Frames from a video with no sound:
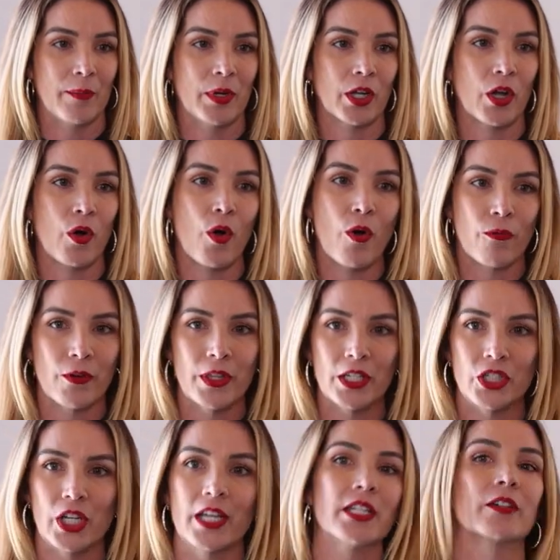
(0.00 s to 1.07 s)
I'm going to go over the
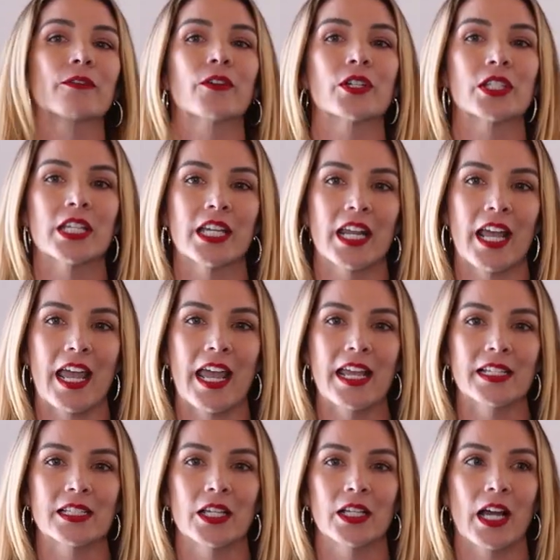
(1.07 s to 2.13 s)
agenda for
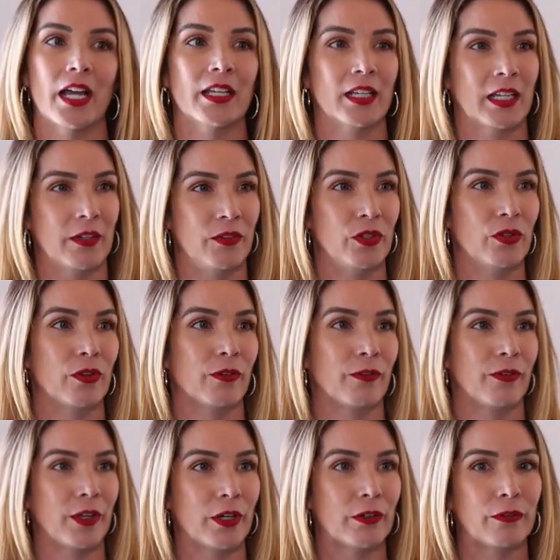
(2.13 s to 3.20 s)
today to kind of give you
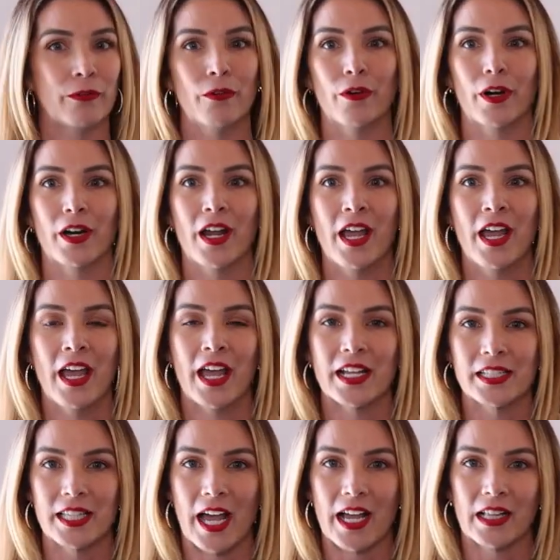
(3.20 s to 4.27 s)
a feel for
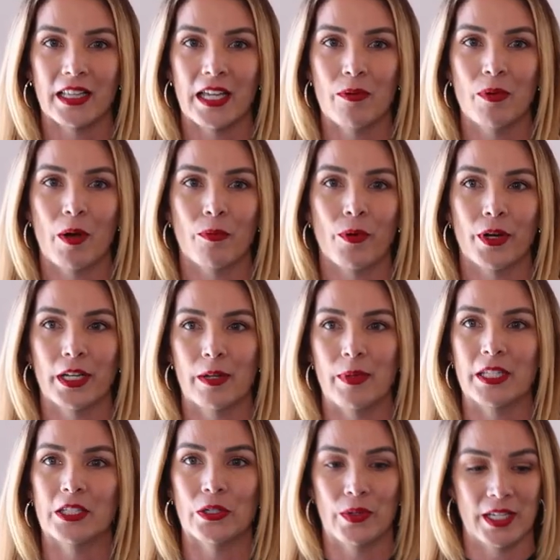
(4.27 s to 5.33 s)
exactly what we're going to
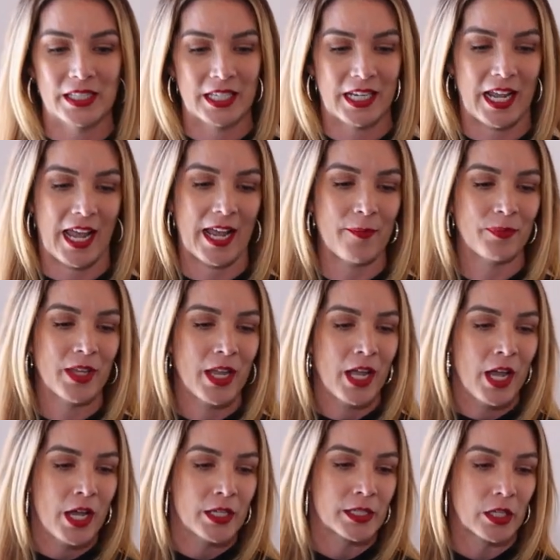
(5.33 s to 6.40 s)
be doing today.
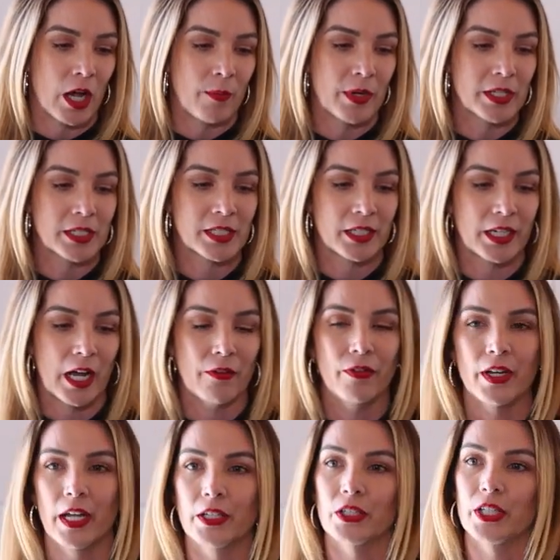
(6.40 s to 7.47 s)
So I'm going to start off
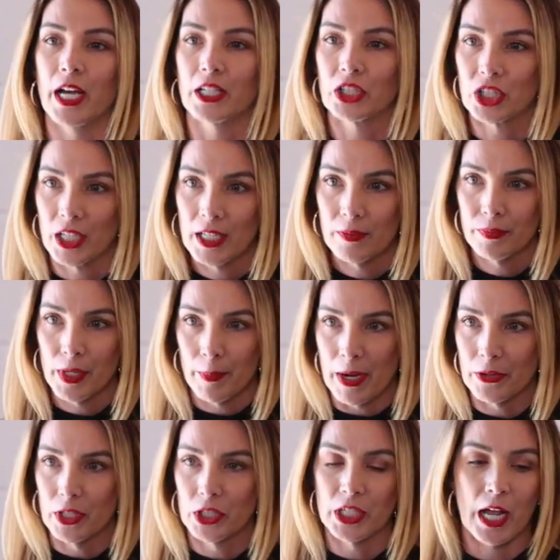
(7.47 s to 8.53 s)
with an introduction
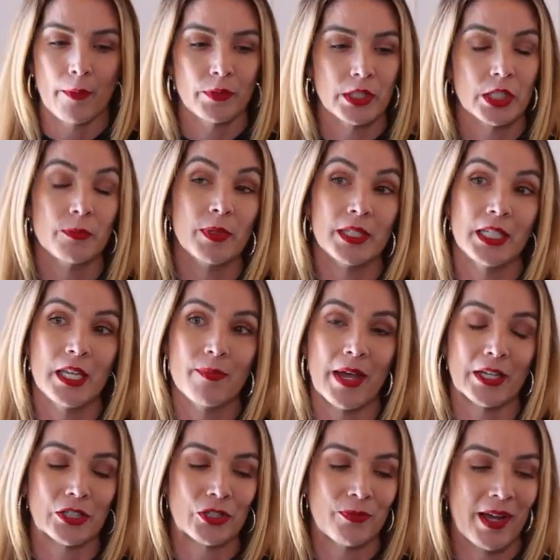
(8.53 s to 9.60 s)
about the ChatGPT
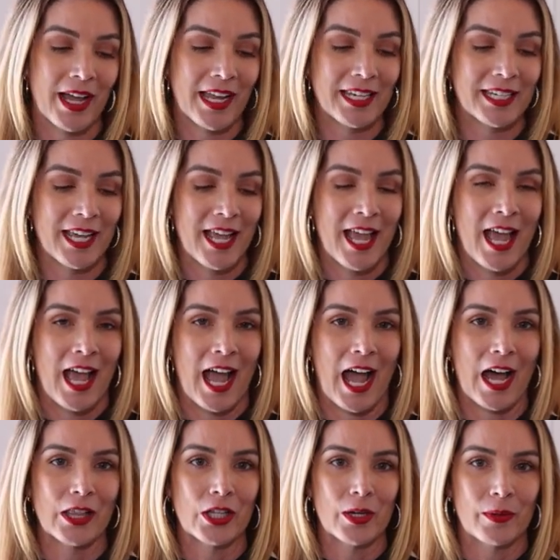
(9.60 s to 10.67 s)
Mastermind.
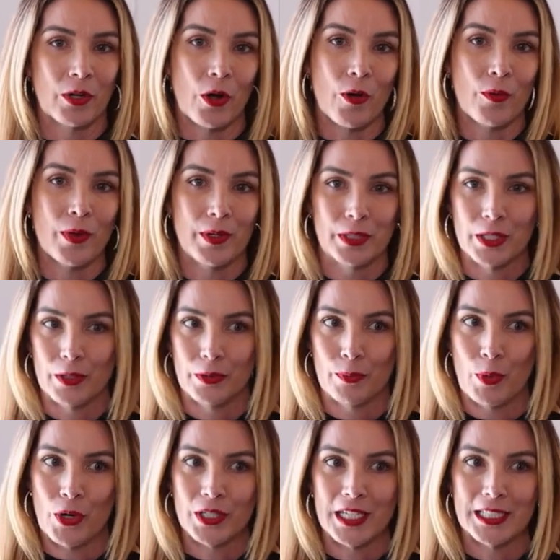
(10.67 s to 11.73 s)
I'll let it go into
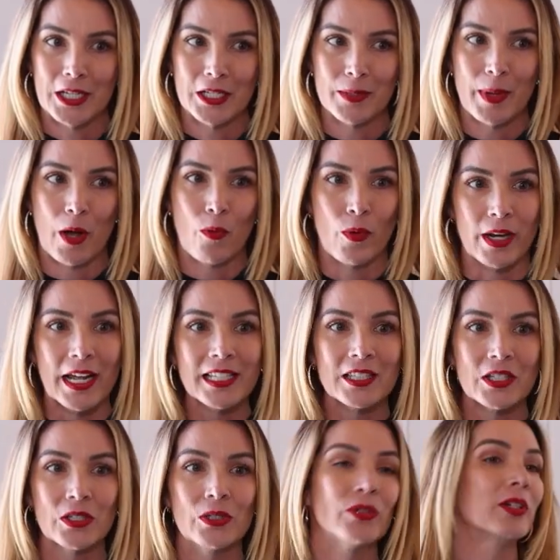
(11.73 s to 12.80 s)
more details about what
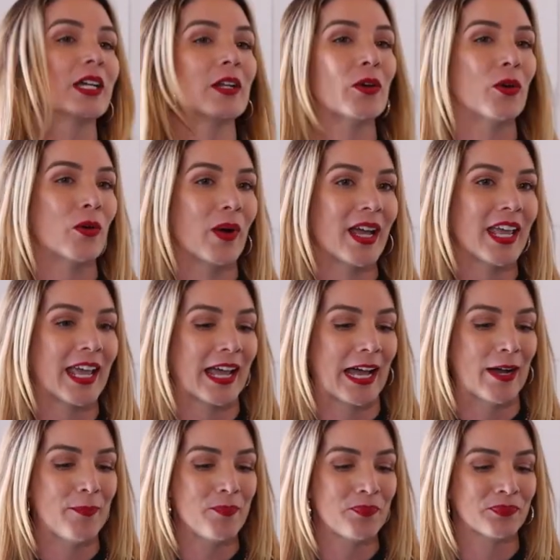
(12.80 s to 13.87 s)
I do and who I
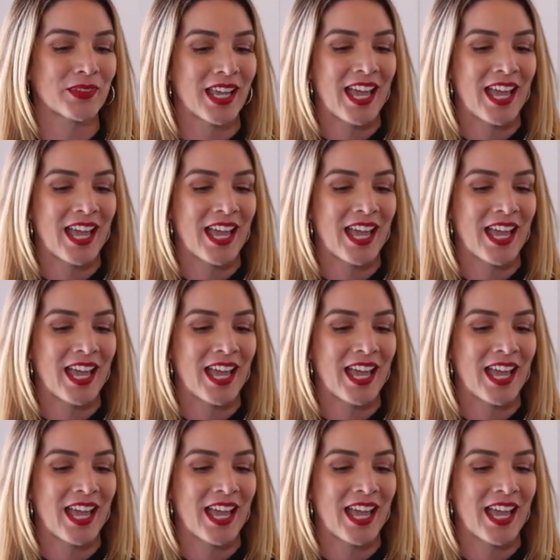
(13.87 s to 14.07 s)
am,